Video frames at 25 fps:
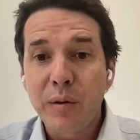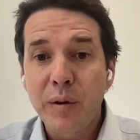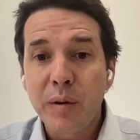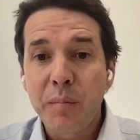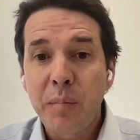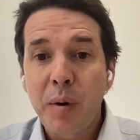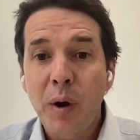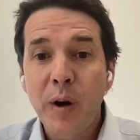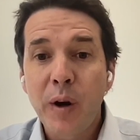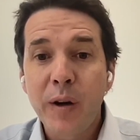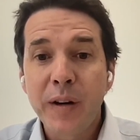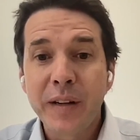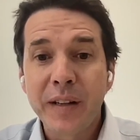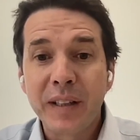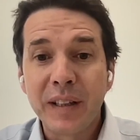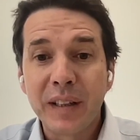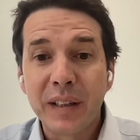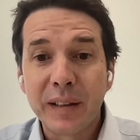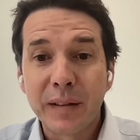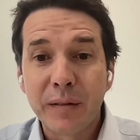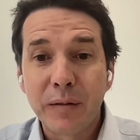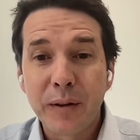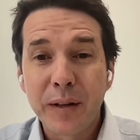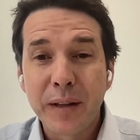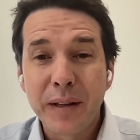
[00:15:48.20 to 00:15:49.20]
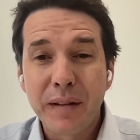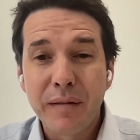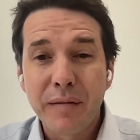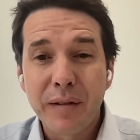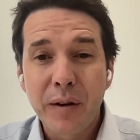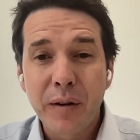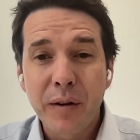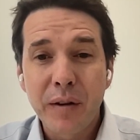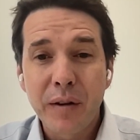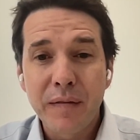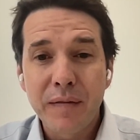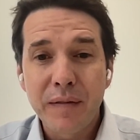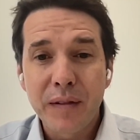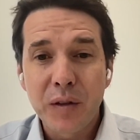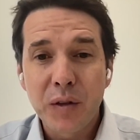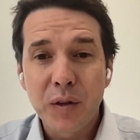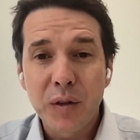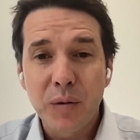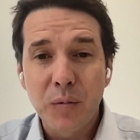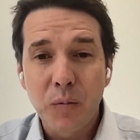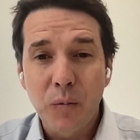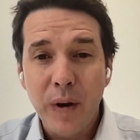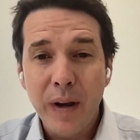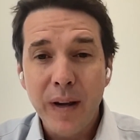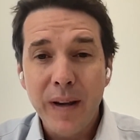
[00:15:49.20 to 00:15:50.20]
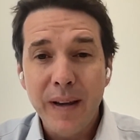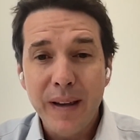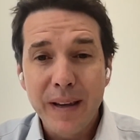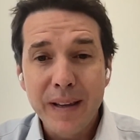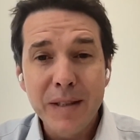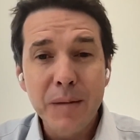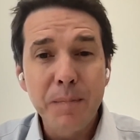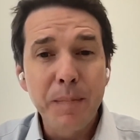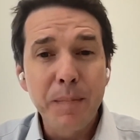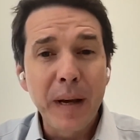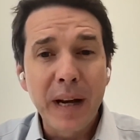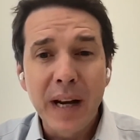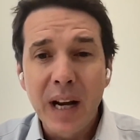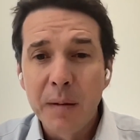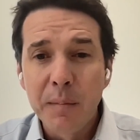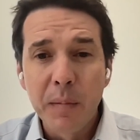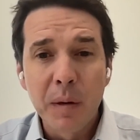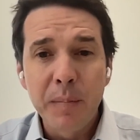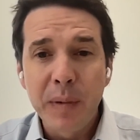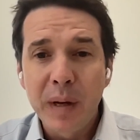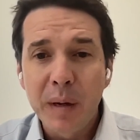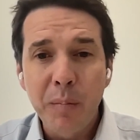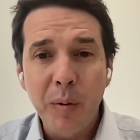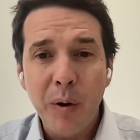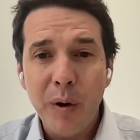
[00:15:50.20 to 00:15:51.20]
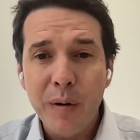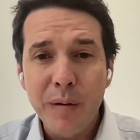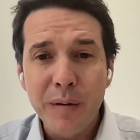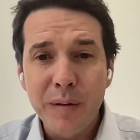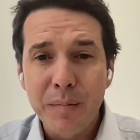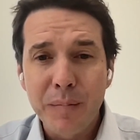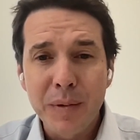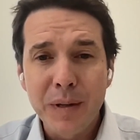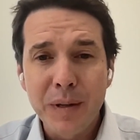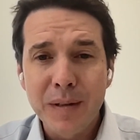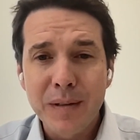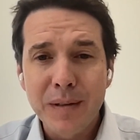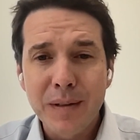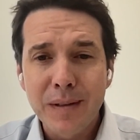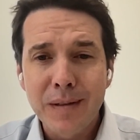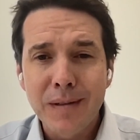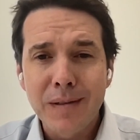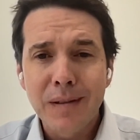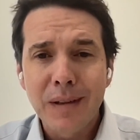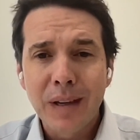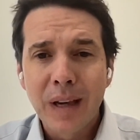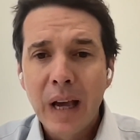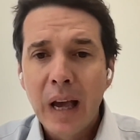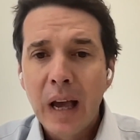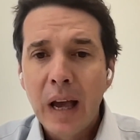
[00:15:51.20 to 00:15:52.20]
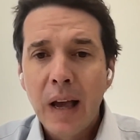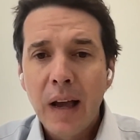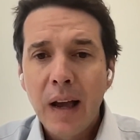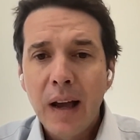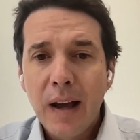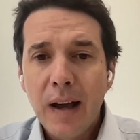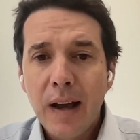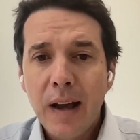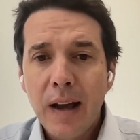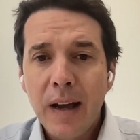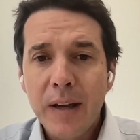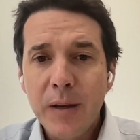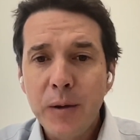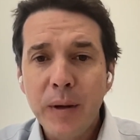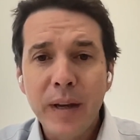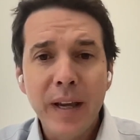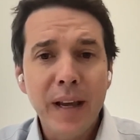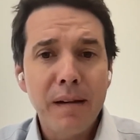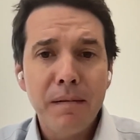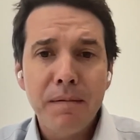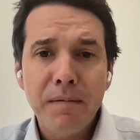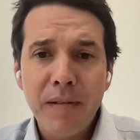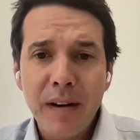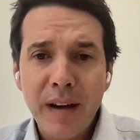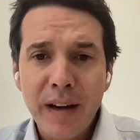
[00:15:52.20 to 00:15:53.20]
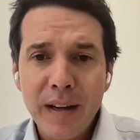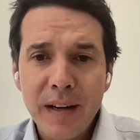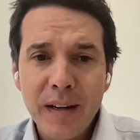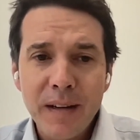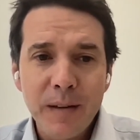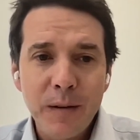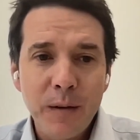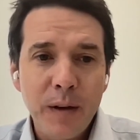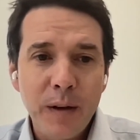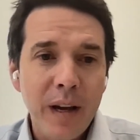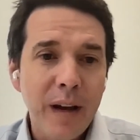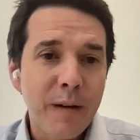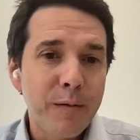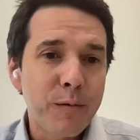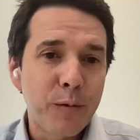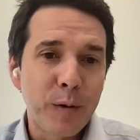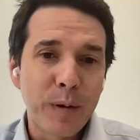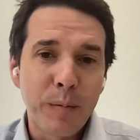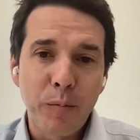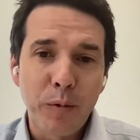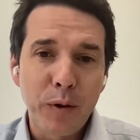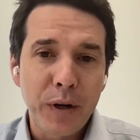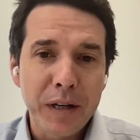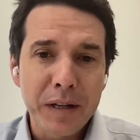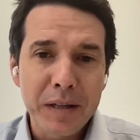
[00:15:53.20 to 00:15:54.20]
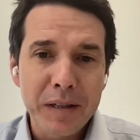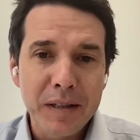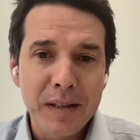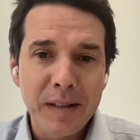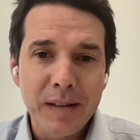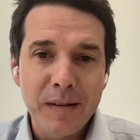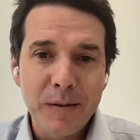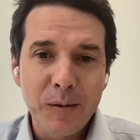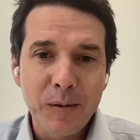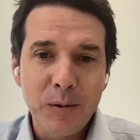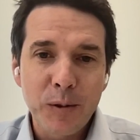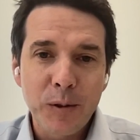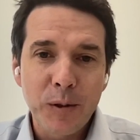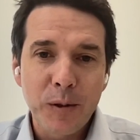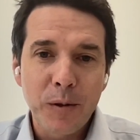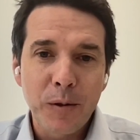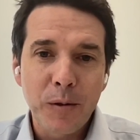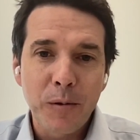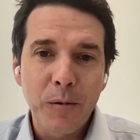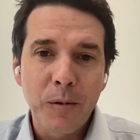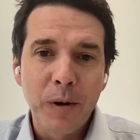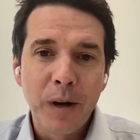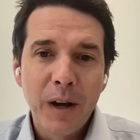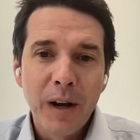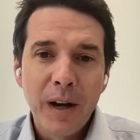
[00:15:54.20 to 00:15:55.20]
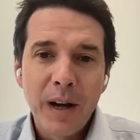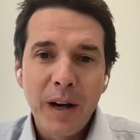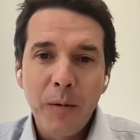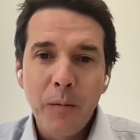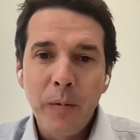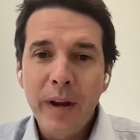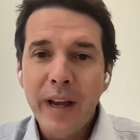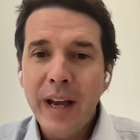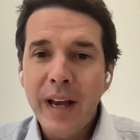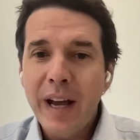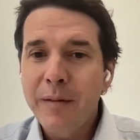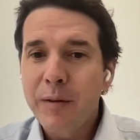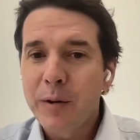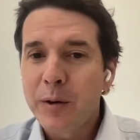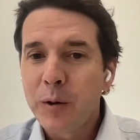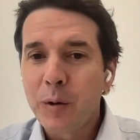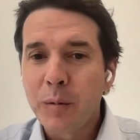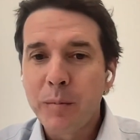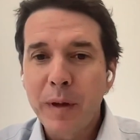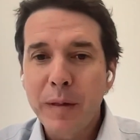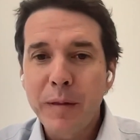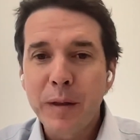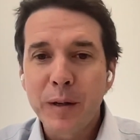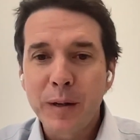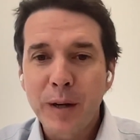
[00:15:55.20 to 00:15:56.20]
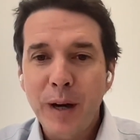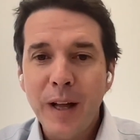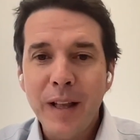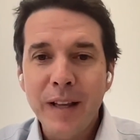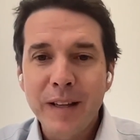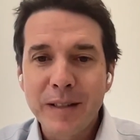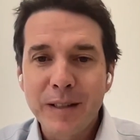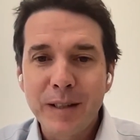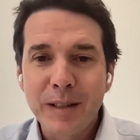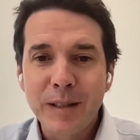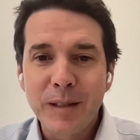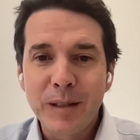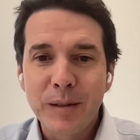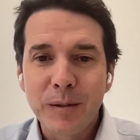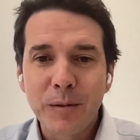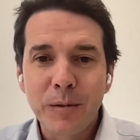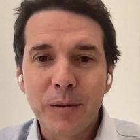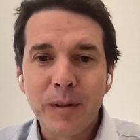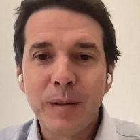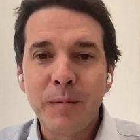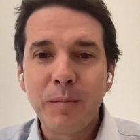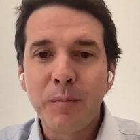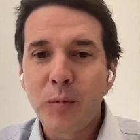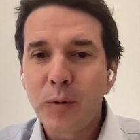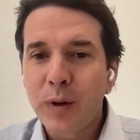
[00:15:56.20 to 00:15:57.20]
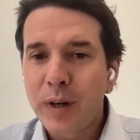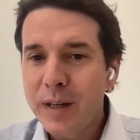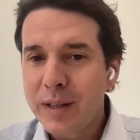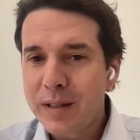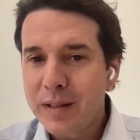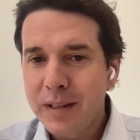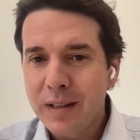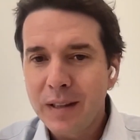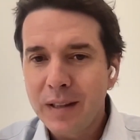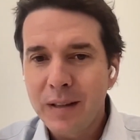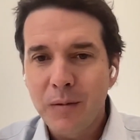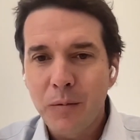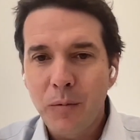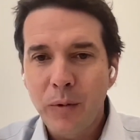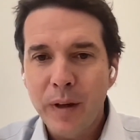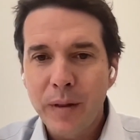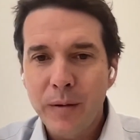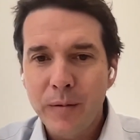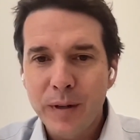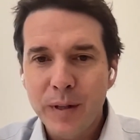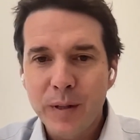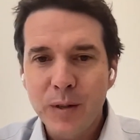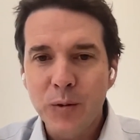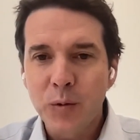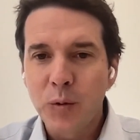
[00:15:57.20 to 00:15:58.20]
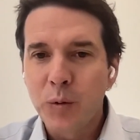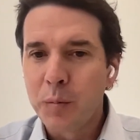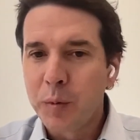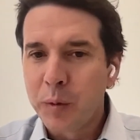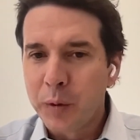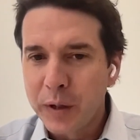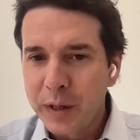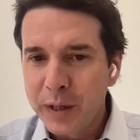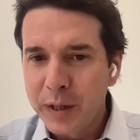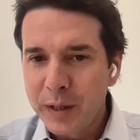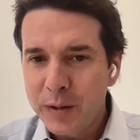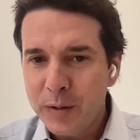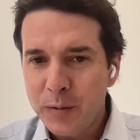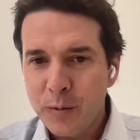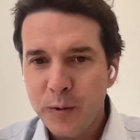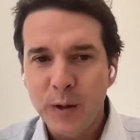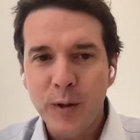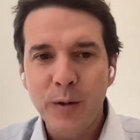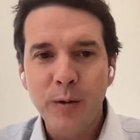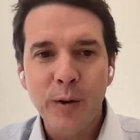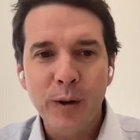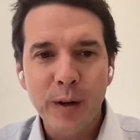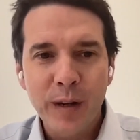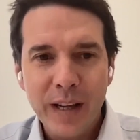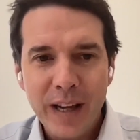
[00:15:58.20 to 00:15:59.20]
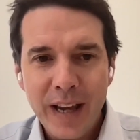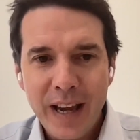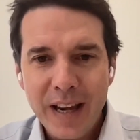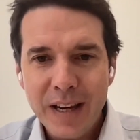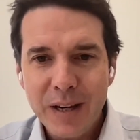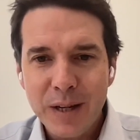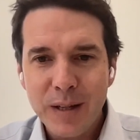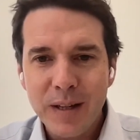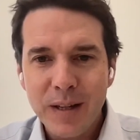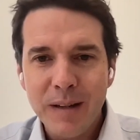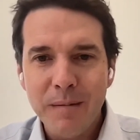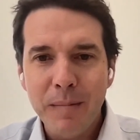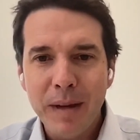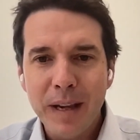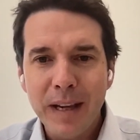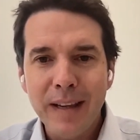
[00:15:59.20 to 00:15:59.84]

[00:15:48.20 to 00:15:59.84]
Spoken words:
third-party delivery in a very efficient way. It's become a big part of the business. You can't fight it. You have to embrace it. So we have our own methodology to embracing, whether it's Uber Eats or DoorDash, and